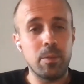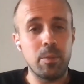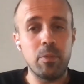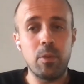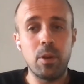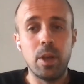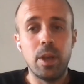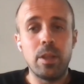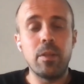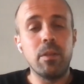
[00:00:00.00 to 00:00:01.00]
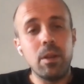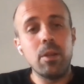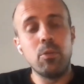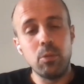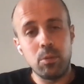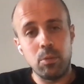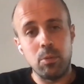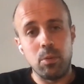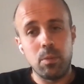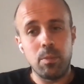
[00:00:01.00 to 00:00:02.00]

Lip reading: before, it is really good tool,